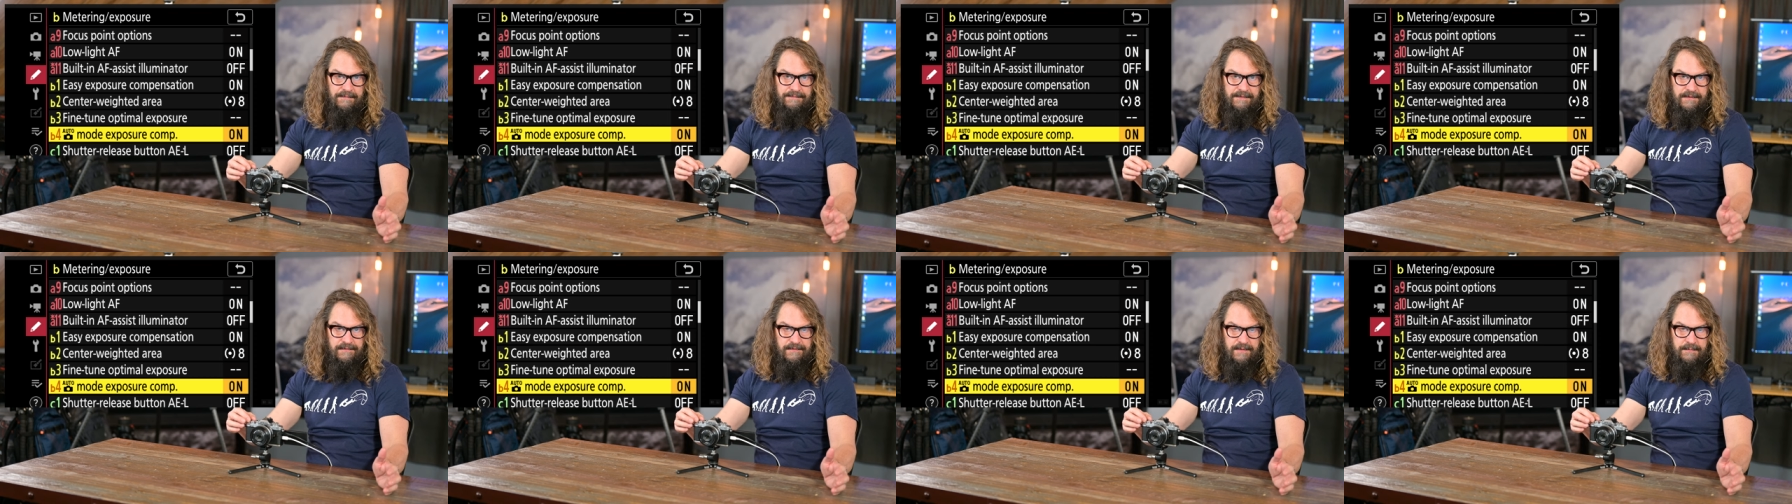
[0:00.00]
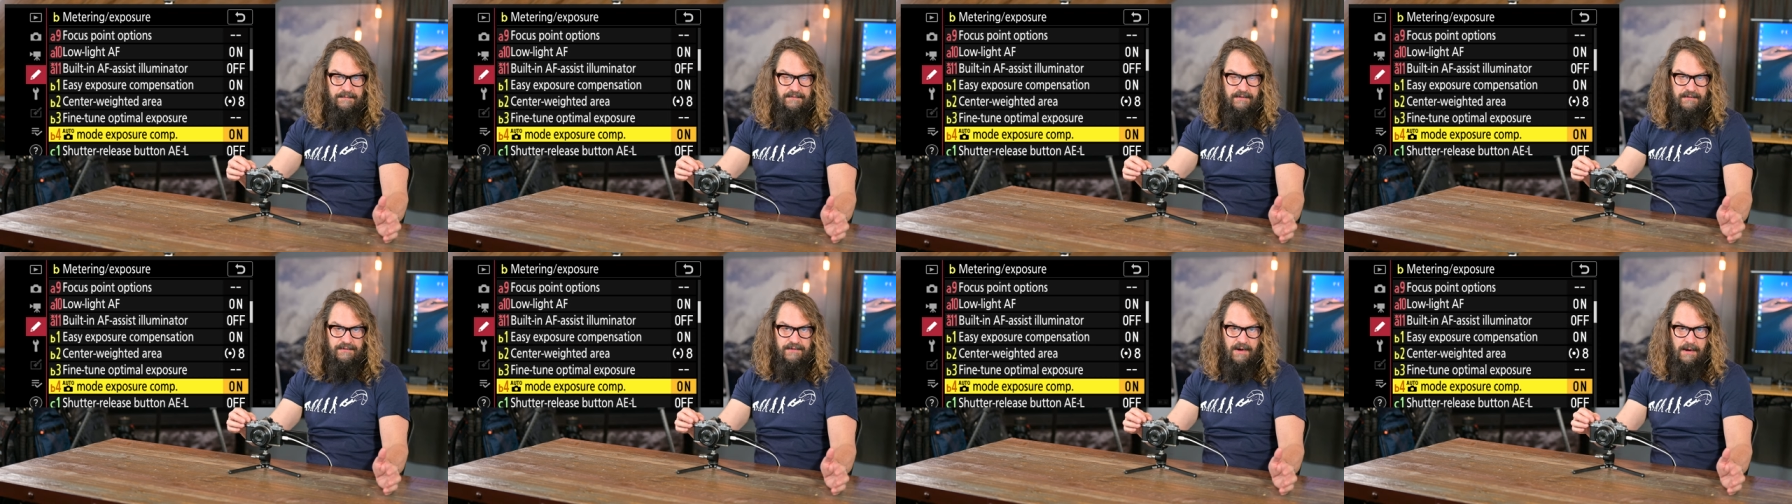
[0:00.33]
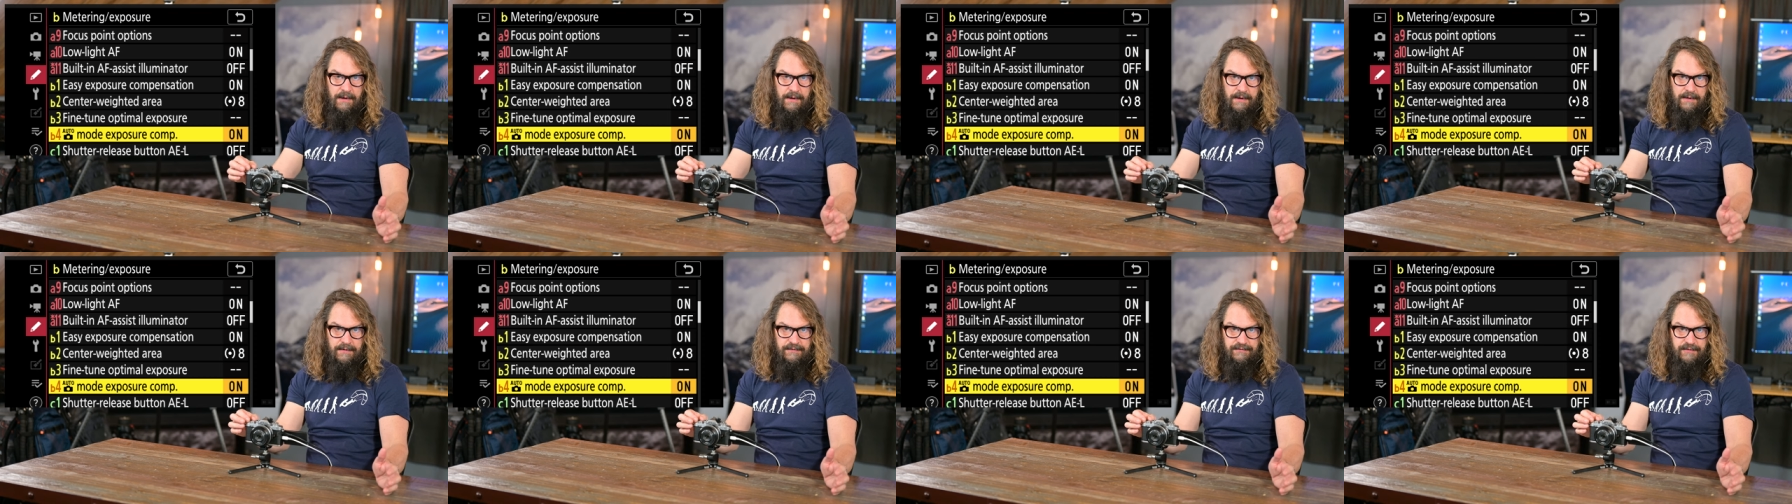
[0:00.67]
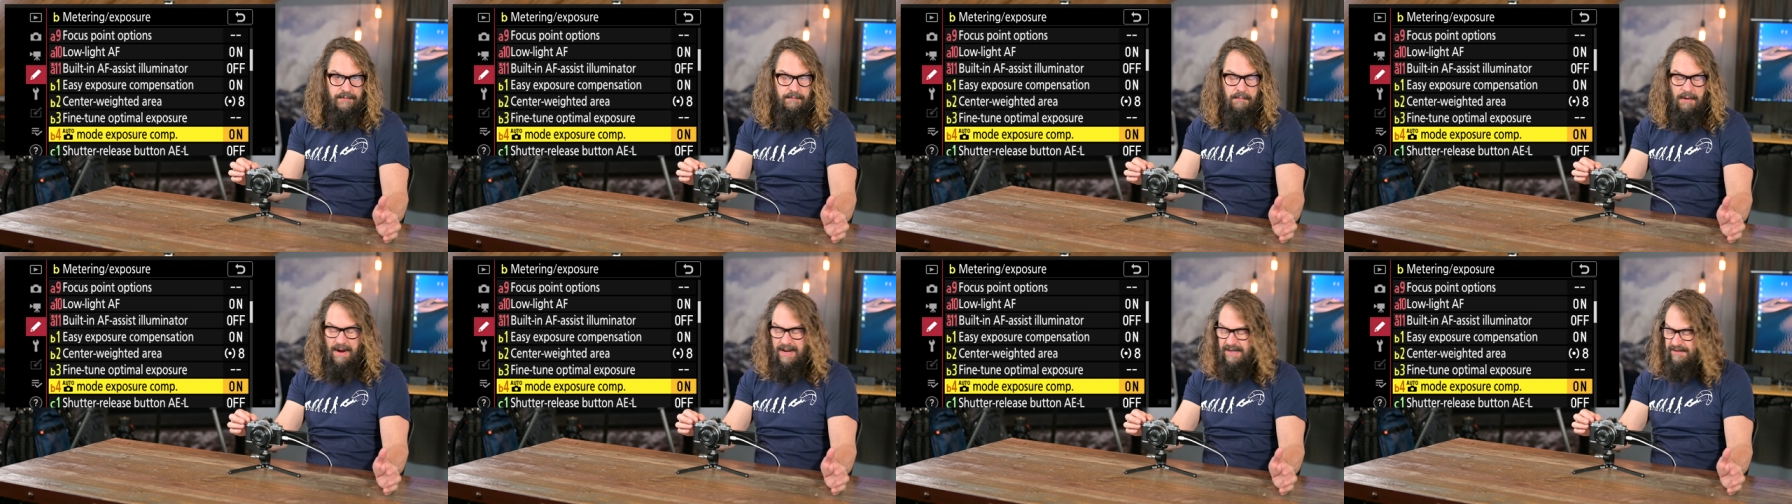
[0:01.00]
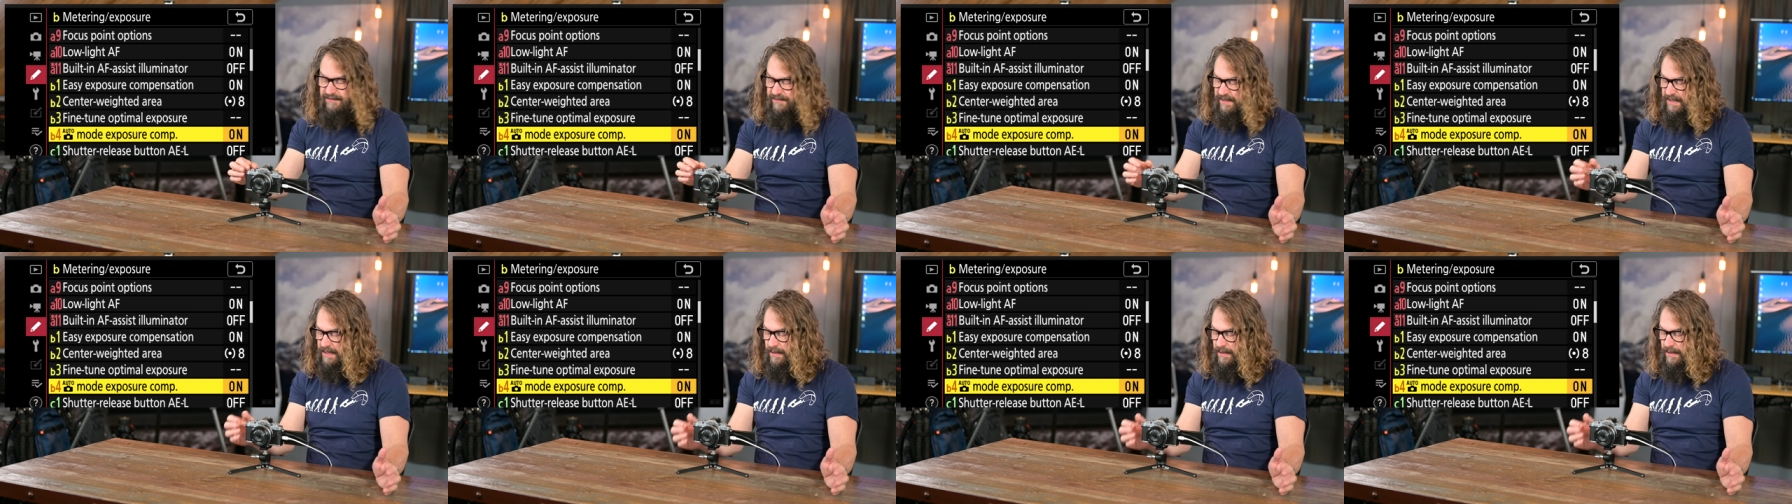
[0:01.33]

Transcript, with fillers: if it seemed too dark or too bright to